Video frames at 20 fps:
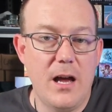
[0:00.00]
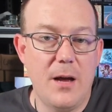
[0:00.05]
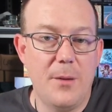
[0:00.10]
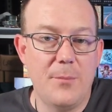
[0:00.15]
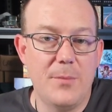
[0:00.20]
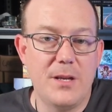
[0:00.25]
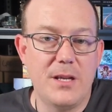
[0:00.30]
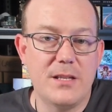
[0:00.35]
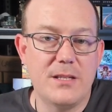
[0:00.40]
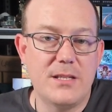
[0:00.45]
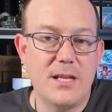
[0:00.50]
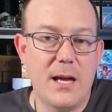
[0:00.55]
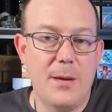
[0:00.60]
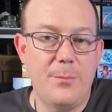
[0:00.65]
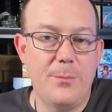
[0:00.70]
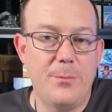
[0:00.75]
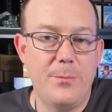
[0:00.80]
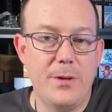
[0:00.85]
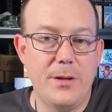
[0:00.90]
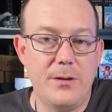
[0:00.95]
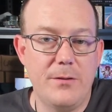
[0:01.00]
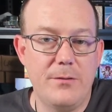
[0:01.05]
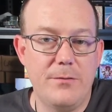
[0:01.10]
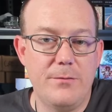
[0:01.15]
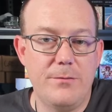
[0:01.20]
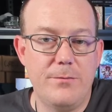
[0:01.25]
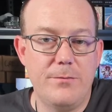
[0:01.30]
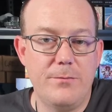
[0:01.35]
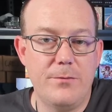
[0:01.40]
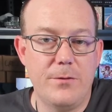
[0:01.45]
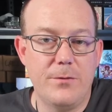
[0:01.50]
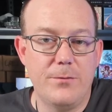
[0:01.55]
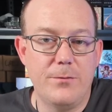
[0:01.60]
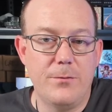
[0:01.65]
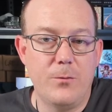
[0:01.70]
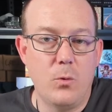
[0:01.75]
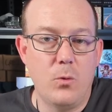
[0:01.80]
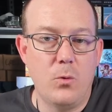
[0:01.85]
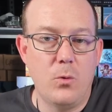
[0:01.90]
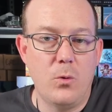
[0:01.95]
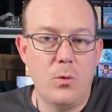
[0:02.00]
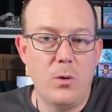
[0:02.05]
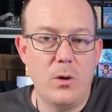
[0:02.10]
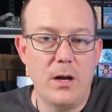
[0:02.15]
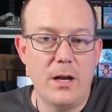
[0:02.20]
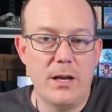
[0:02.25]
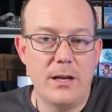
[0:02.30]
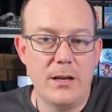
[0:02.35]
You can tap it for 4